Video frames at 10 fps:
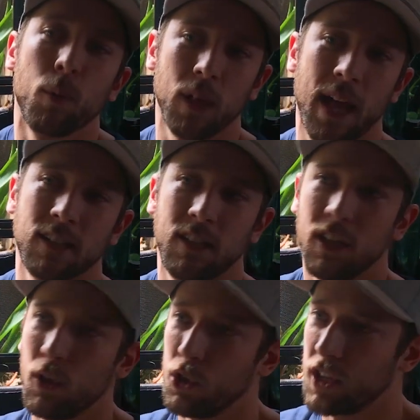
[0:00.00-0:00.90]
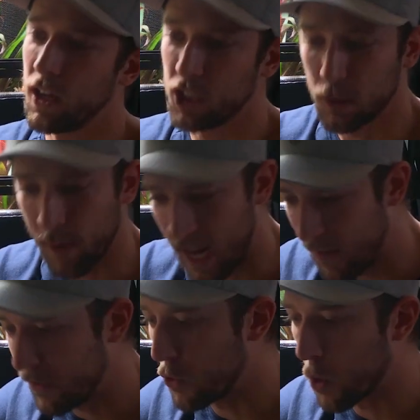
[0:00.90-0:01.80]
relaxed in the enclosure now. She's
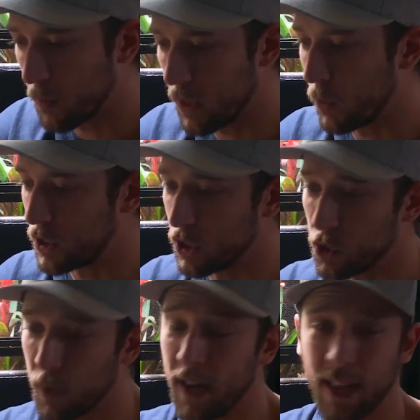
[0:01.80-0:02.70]
behaving normally, which is great.